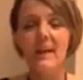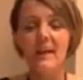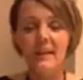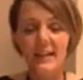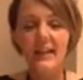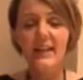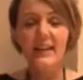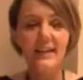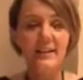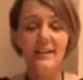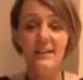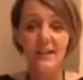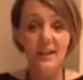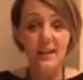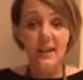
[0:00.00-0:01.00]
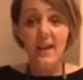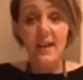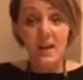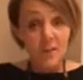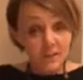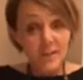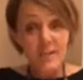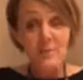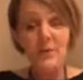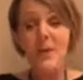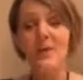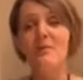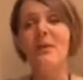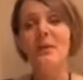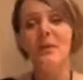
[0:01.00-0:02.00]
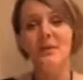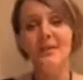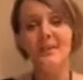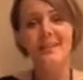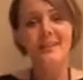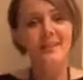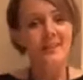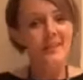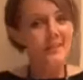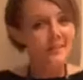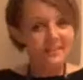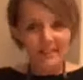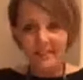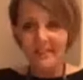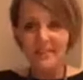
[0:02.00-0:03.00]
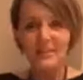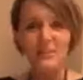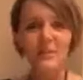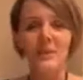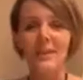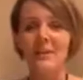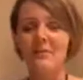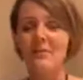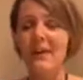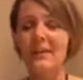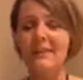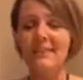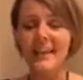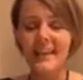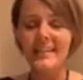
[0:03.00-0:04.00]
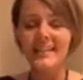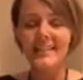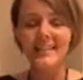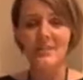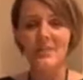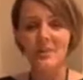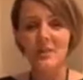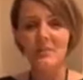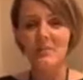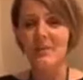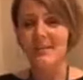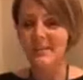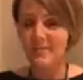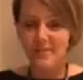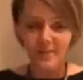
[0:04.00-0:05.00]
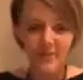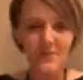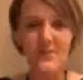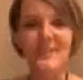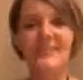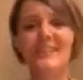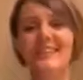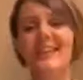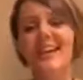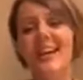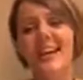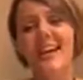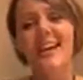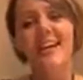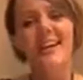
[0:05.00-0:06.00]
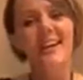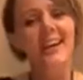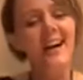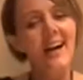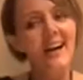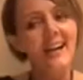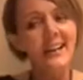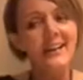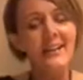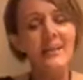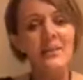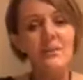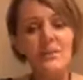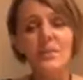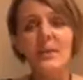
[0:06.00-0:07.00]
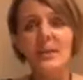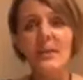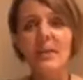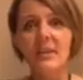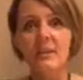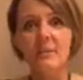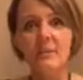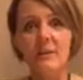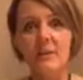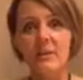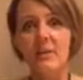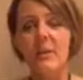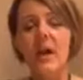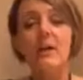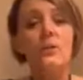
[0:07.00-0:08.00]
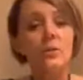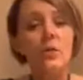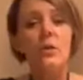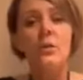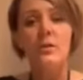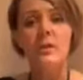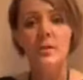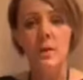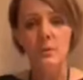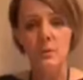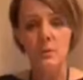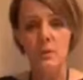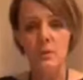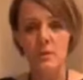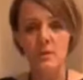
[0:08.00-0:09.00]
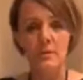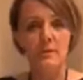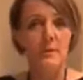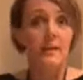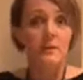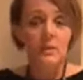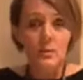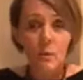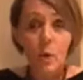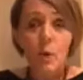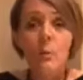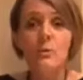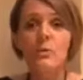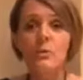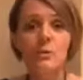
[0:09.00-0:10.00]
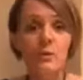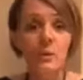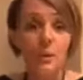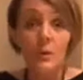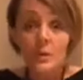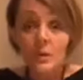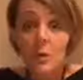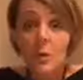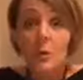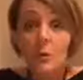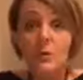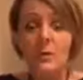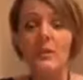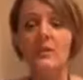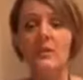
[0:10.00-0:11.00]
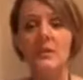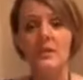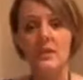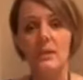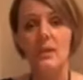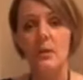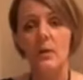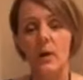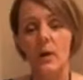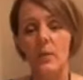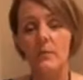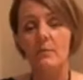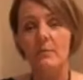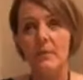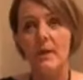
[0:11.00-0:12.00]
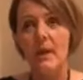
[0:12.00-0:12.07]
Yeah, I can. Thanks for having me on. Daniel doing a fantastic job, as always. I saw this opportunity, almost, you know, it's over 20 years ago now.